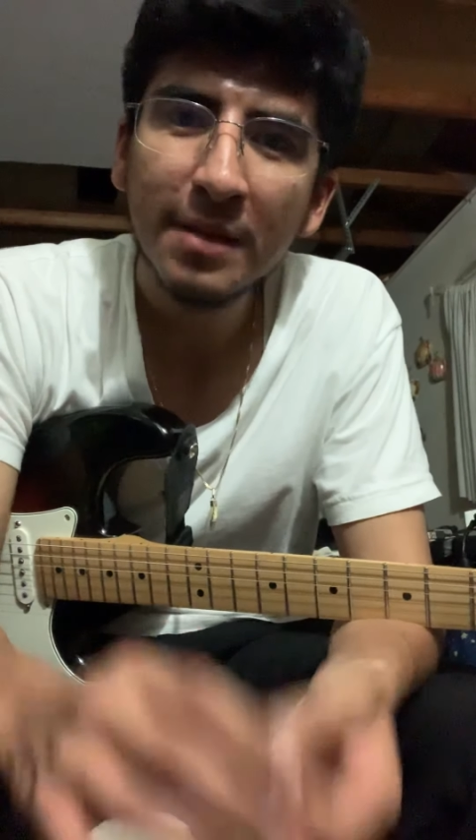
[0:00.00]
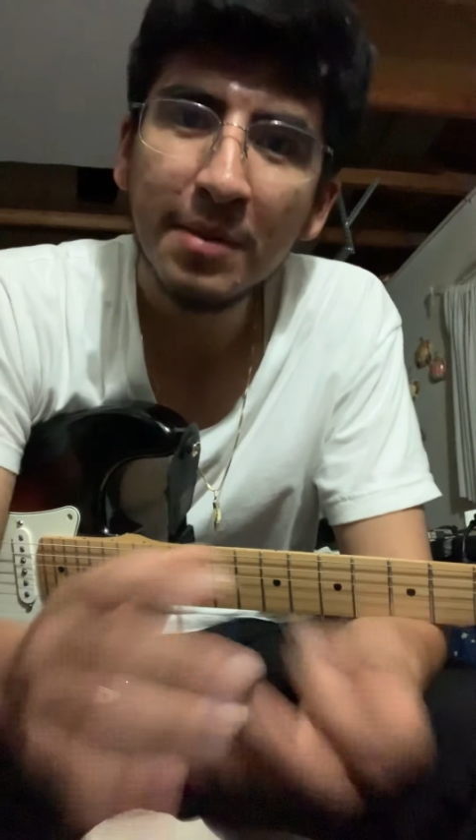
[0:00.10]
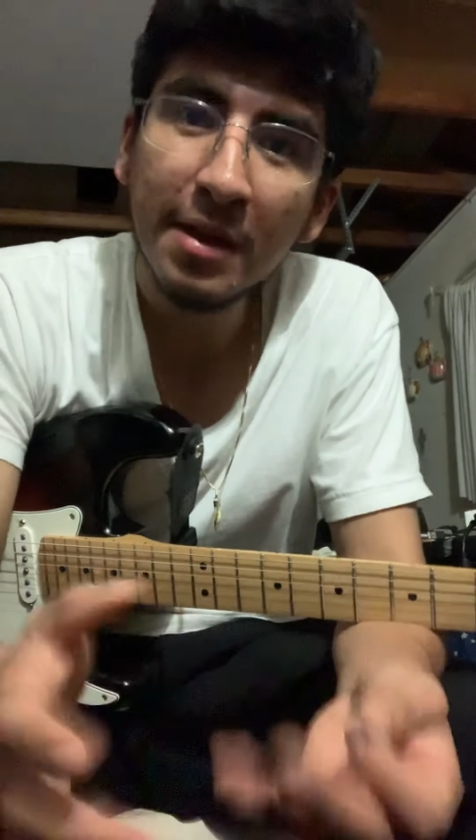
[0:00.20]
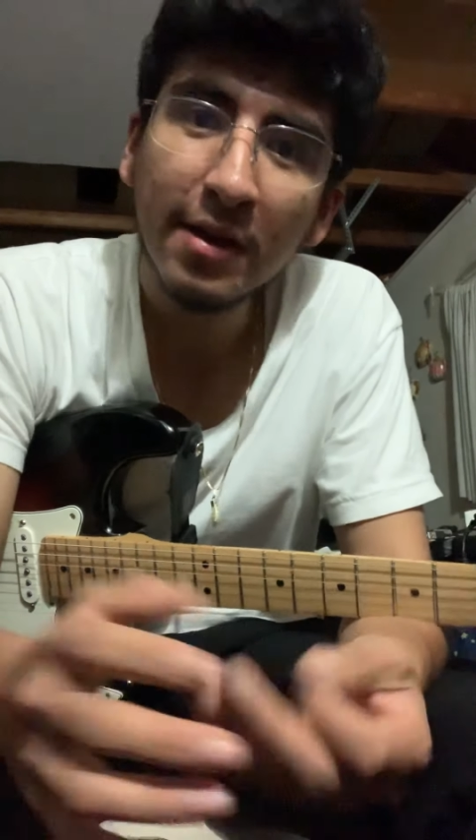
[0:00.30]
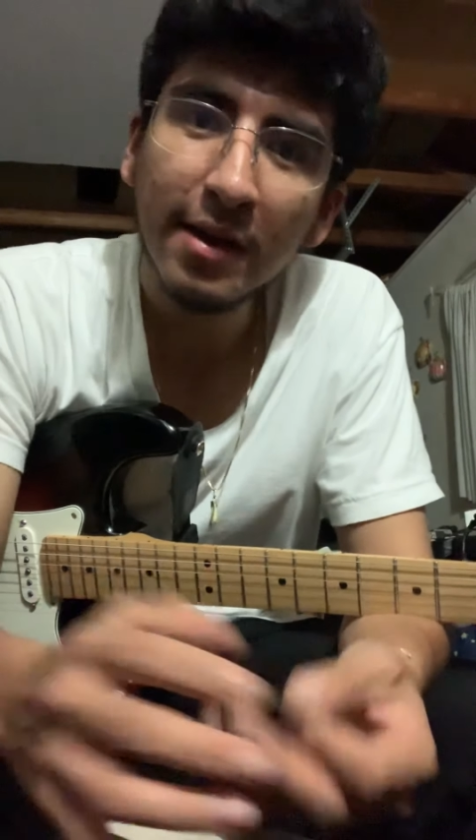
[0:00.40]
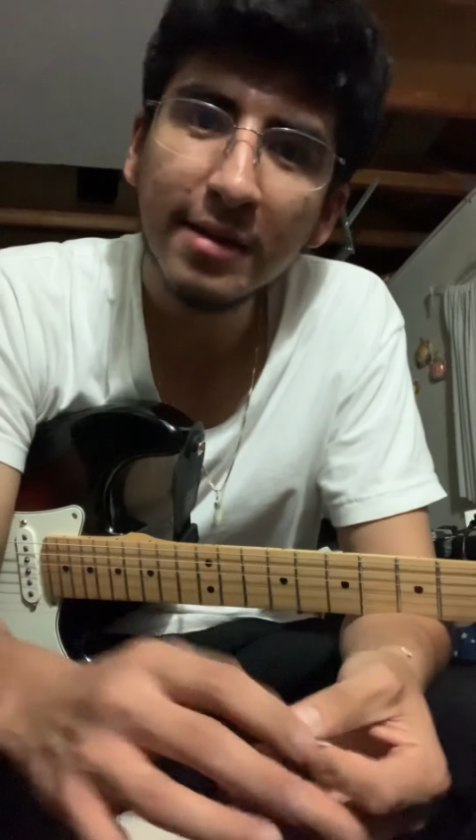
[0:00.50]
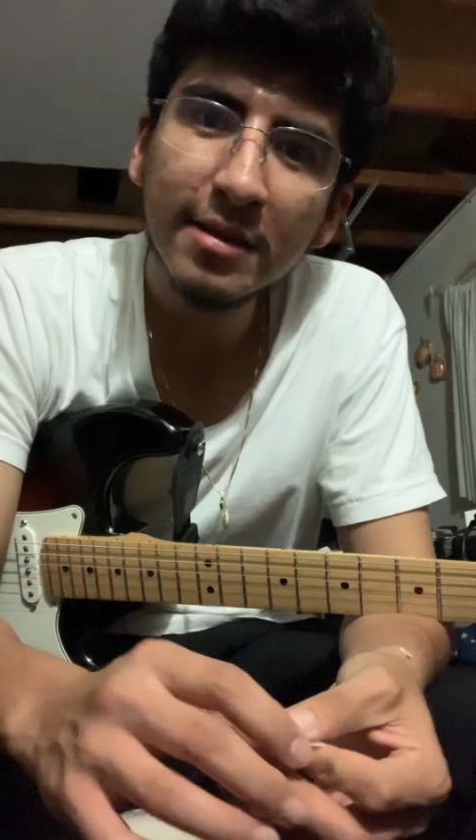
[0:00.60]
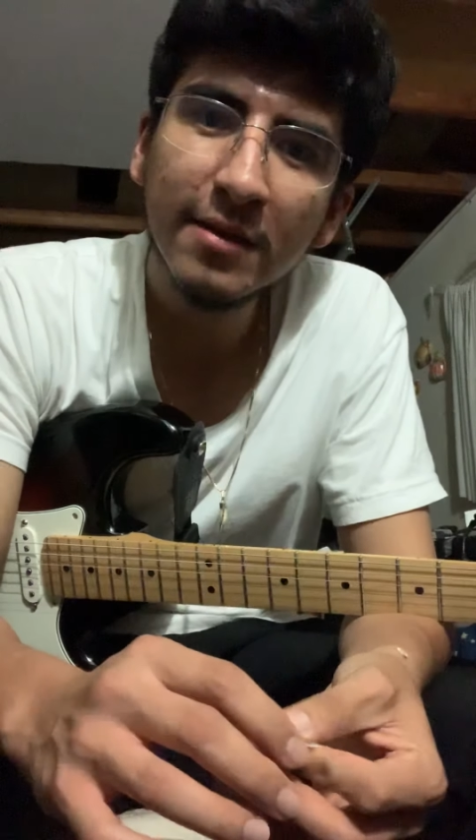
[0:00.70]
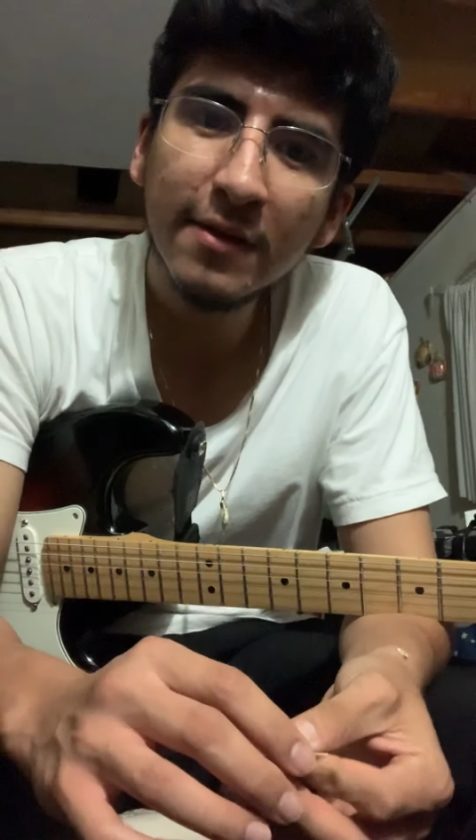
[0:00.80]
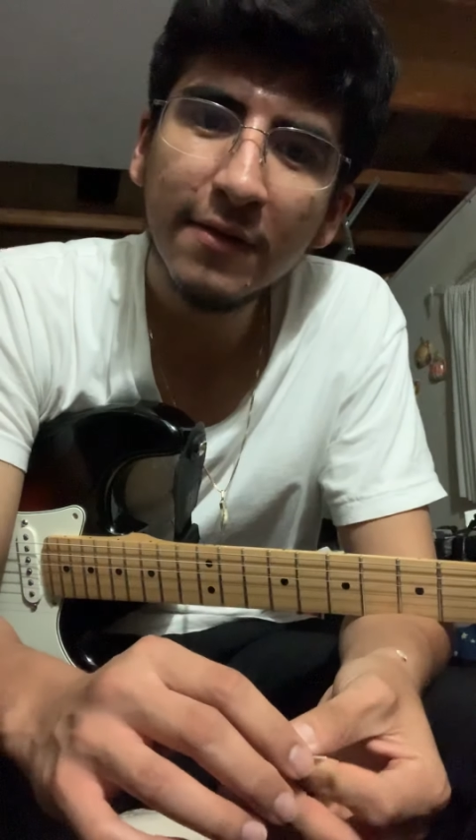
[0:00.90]
But thank you guys
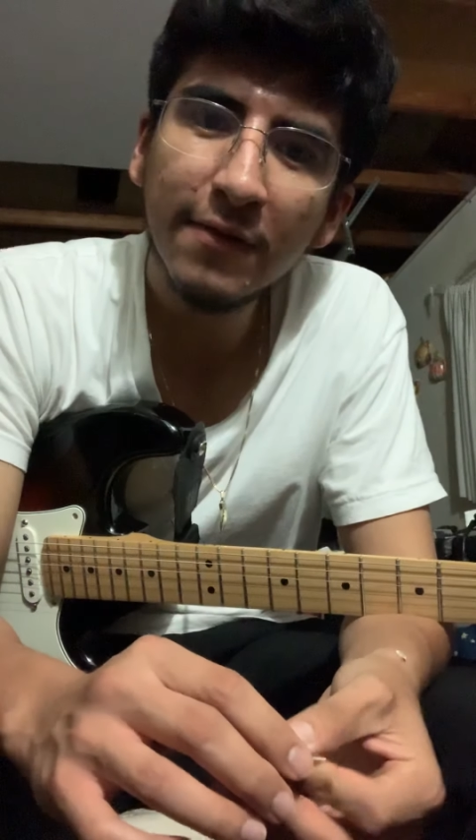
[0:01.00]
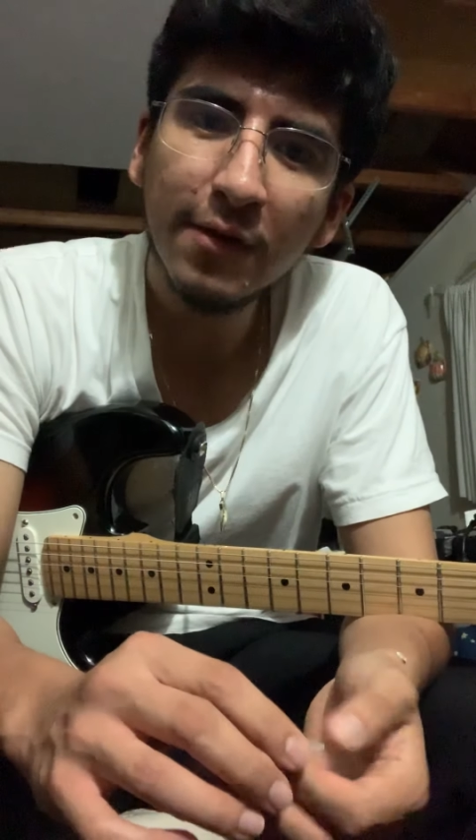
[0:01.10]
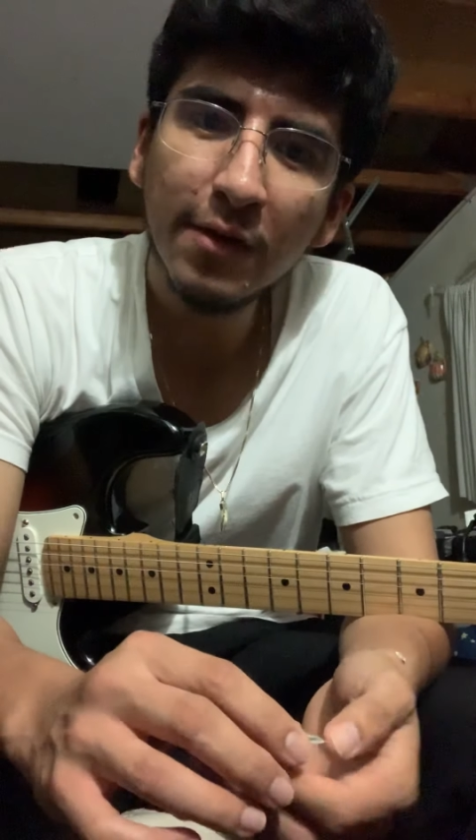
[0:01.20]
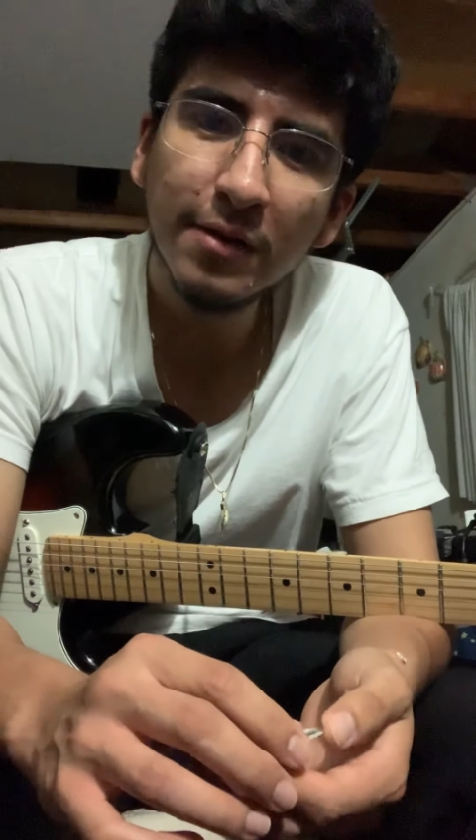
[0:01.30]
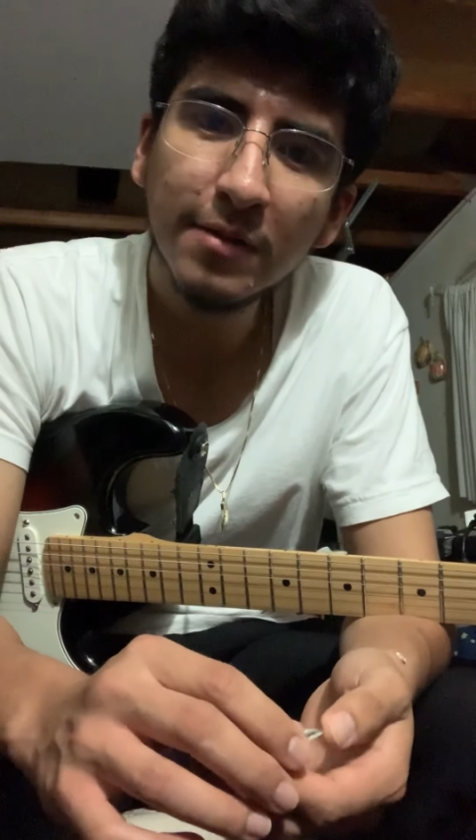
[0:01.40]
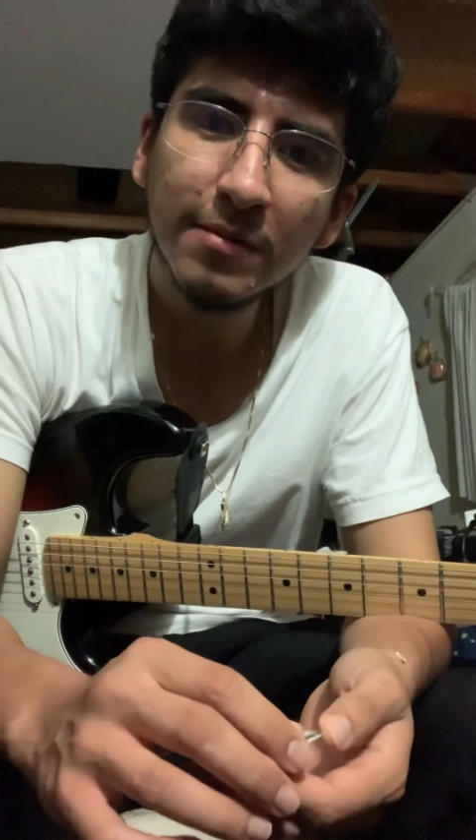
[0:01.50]
for